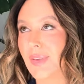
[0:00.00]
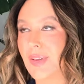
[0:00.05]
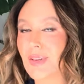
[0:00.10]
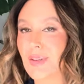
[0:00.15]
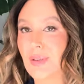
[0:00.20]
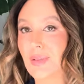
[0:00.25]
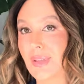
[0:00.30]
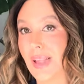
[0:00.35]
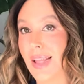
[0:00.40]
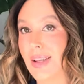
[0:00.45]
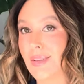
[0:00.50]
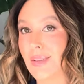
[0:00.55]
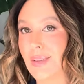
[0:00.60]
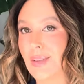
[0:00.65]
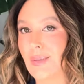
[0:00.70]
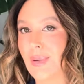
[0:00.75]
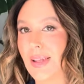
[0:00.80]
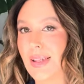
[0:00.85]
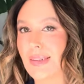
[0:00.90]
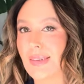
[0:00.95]
until later in the
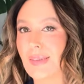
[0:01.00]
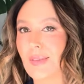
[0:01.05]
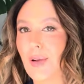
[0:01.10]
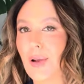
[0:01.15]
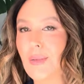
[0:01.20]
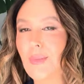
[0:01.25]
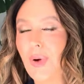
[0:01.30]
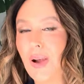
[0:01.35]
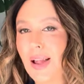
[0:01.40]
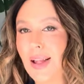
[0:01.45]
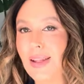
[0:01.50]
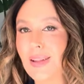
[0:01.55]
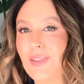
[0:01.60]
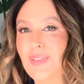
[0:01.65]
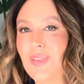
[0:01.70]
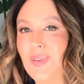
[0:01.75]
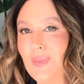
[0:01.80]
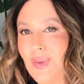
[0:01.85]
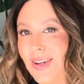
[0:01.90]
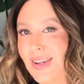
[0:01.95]
week, so
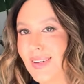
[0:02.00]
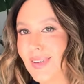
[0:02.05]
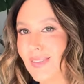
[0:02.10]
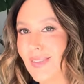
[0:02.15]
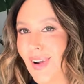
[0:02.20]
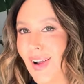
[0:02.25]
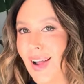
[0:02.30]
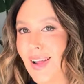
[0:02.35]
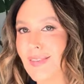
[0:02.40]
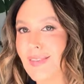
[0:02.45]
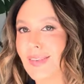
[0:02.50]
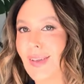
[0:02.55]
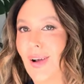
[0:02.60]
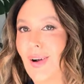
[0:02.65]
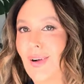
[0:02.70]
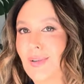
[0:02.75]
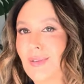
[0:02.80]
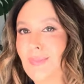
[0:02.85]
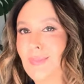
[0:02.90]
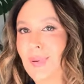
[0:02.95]
when it arrives
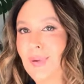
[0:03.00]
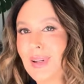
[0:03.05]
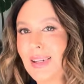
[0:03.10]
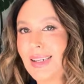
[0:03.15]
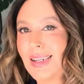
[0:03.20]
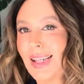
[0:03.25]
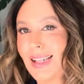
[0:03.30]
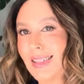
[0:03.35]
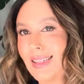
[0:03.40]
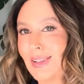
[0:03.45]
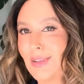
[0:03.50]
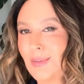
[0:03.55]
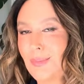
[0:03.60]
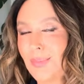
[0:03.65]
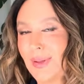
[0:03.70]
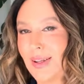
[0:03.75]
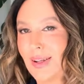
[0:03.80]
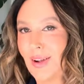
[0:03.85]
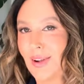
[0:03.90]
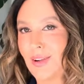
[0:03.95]
I'll put in a little
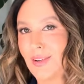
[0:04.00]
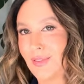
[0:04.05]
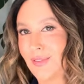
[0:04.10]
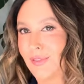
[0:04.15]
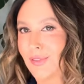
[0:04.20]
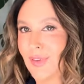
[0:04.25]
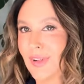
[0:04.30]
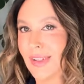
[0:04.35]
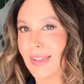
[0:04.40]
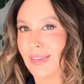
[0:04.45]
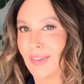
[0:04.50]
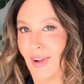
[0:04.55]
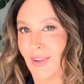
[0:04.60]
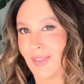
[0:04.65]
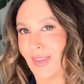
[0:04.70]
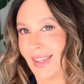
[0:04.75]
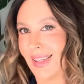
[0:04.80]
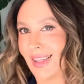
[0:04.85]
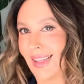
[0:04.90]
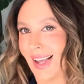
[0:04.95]
bit of footage of
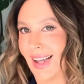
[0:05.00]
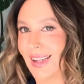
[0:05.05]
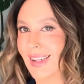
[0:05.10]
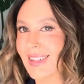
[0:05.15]
it here.